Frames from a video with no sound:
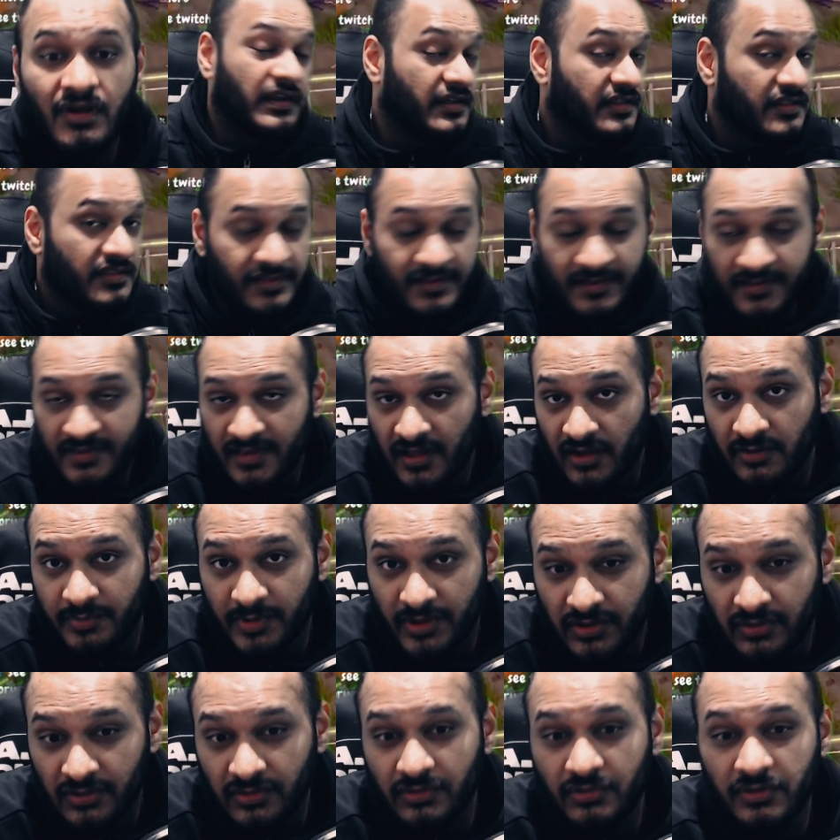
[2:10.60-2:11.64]
Another thing that would
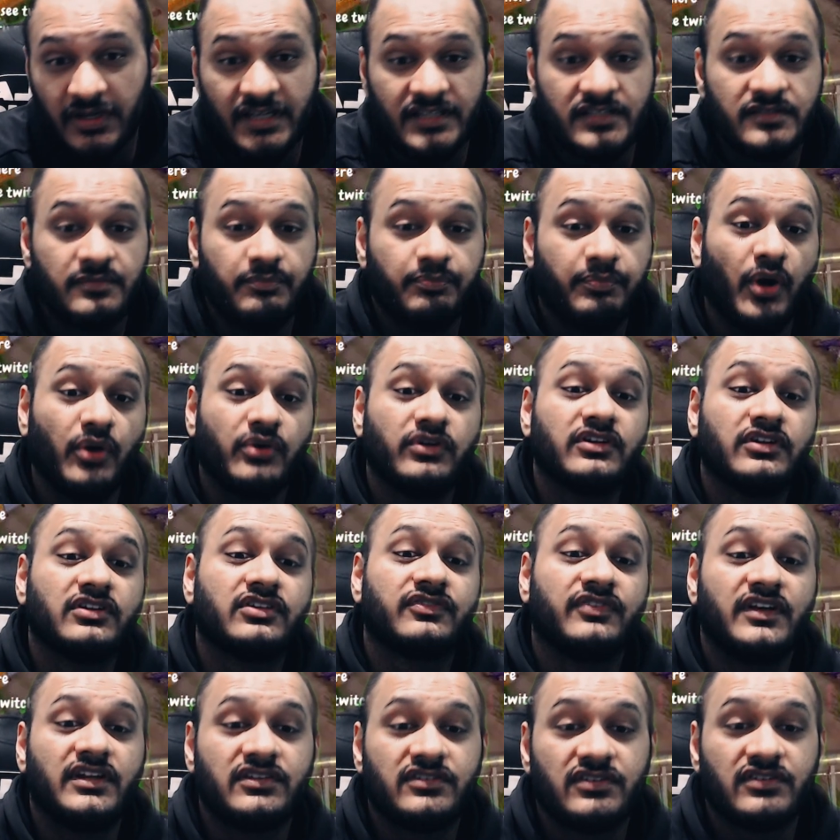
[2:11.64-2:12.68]
be cool is bonus
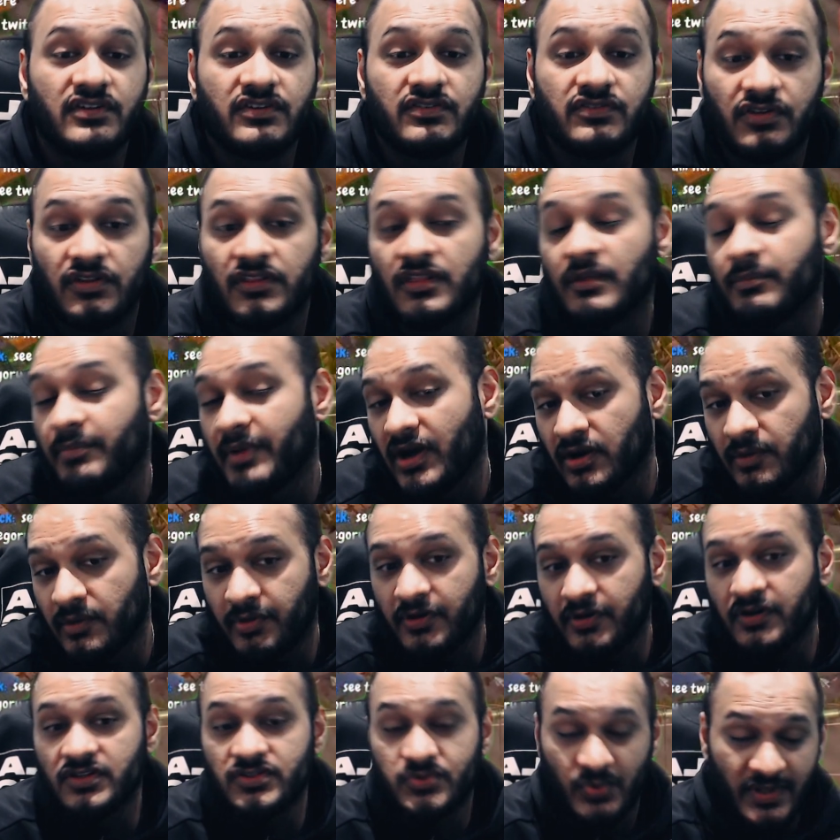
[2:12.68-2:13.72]
features to the battle
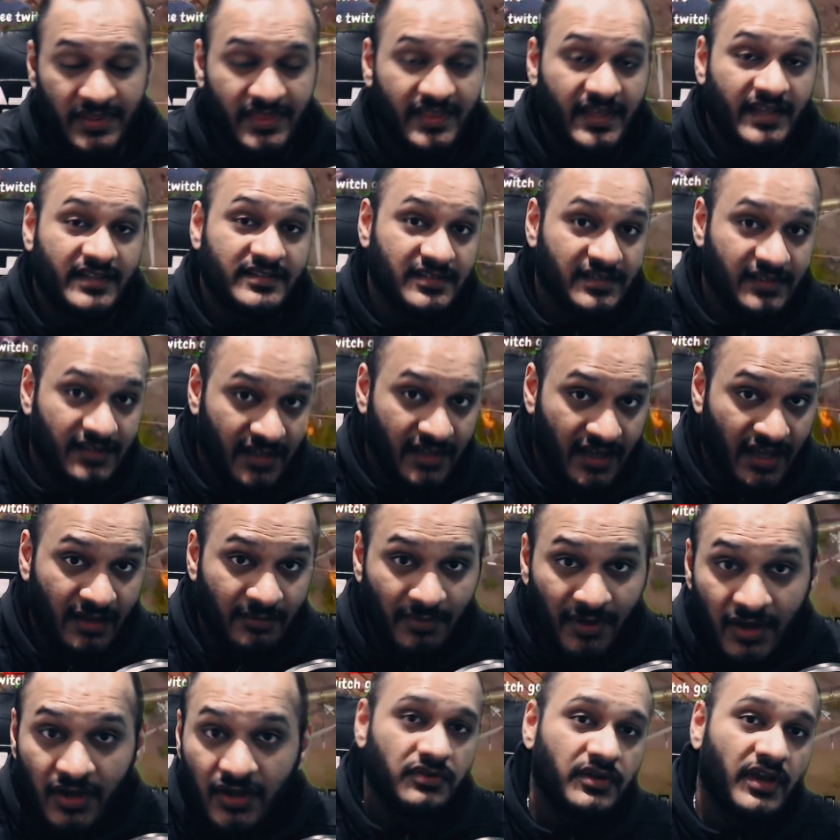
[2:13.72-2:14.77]
pass when that's in
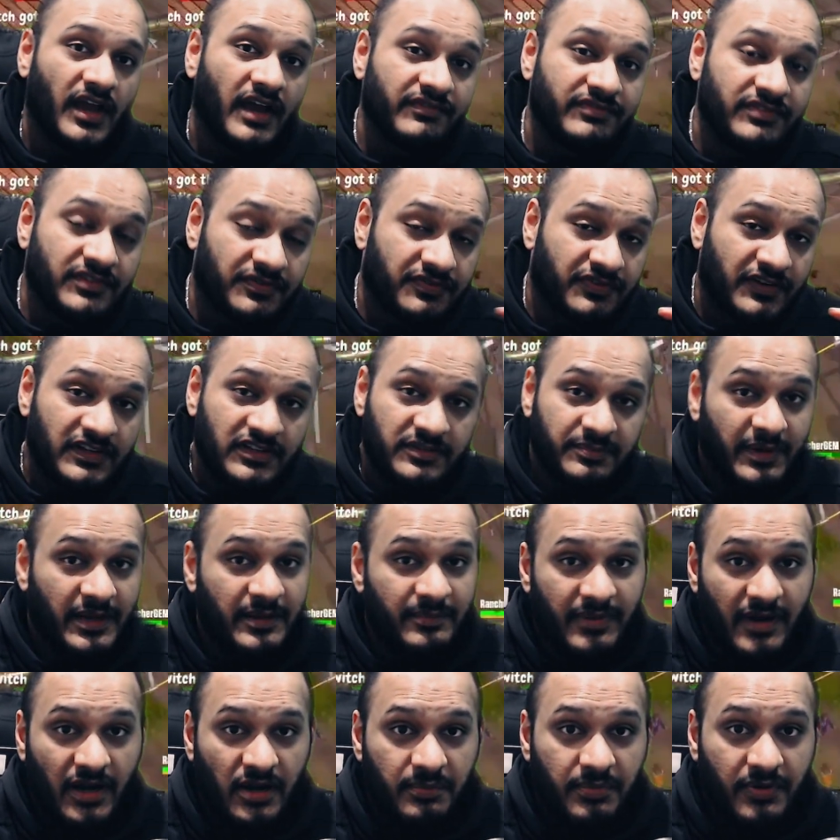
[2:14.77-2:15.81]
game. So you have the free to play
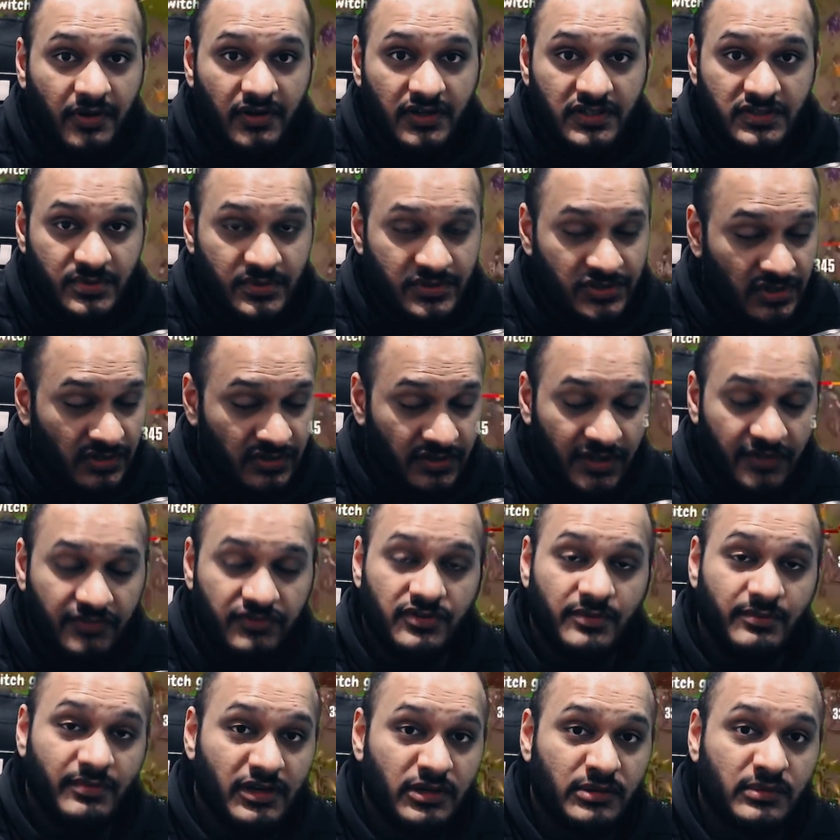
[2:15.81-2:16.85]
battle pass, which only gives
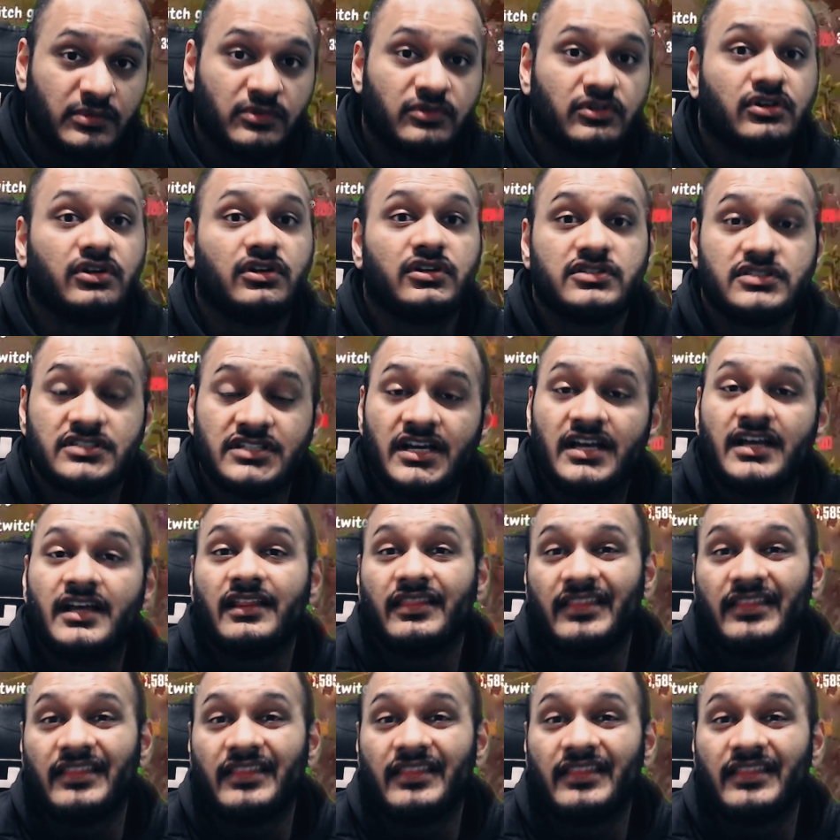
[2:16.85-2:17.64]
you minimum rewards.